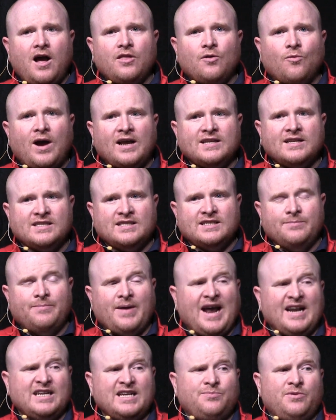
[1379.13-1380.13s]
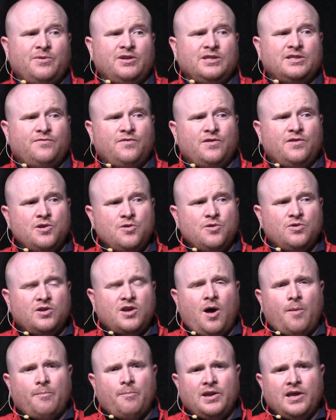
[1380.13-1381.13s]
Otherwise, it's a bad experience for you,
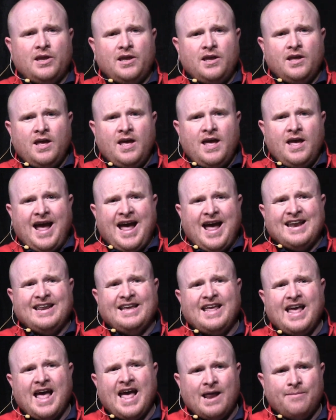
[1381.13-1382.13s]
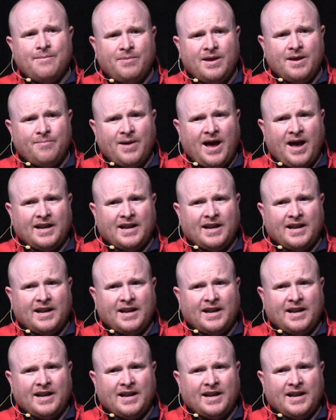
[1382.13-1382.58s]
the company, and it can be a